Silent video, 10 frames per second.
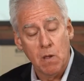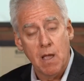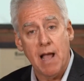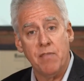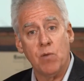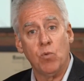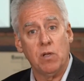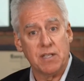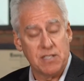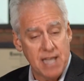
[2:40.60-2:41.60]
And then we'll
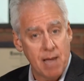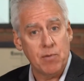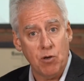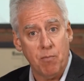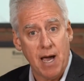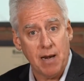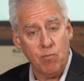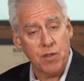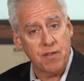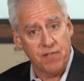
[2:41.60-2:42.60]
examine your bottom
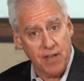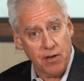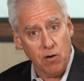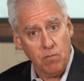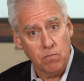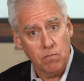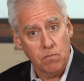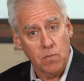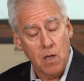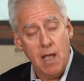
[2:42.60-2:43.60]
with a finger.
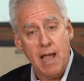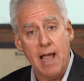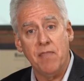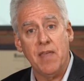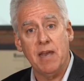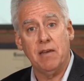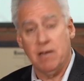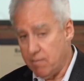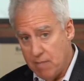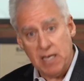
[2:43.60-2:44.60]
And then,
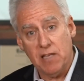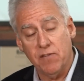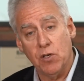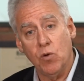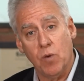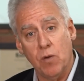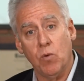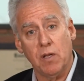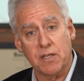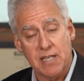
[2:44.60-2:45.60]
in many of you, we
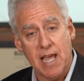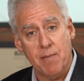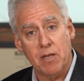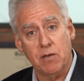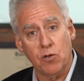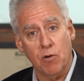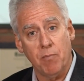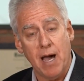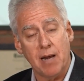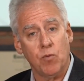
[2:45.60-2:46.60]
will examine your
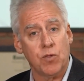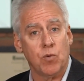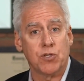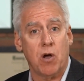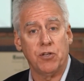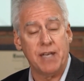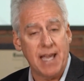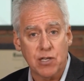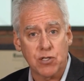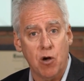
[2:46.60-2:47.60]
bottom with what's called an
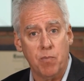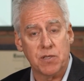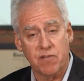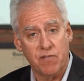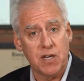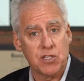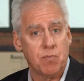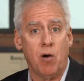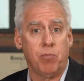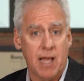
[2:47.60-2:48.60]
anoscope. It's a very
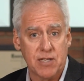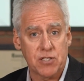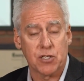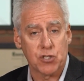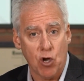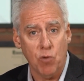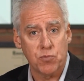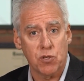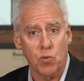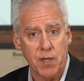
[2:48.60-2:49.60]
small plastic scope
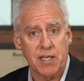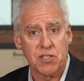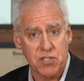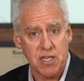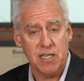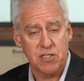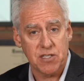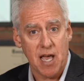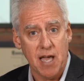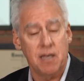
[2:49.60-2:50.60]
so that we can see
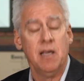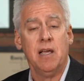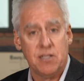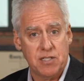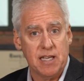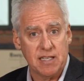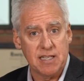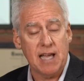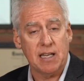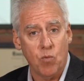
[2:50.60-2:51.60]
inside, see
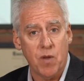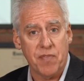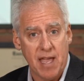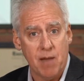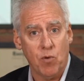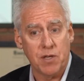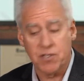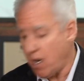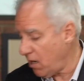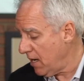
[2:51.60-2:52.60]
exactly what the hemorrhoids
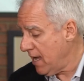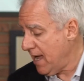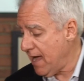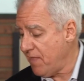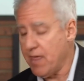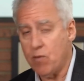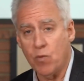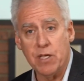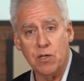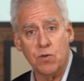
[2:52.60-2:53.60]
are, and then
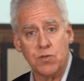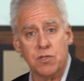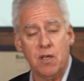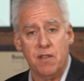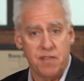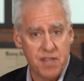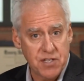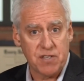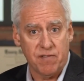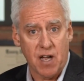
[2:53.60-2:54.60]
we use this
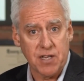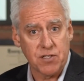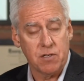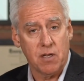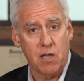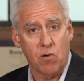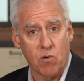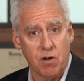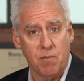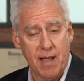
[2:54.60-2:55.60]
device in
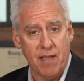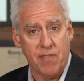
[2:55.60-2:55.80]
order to band the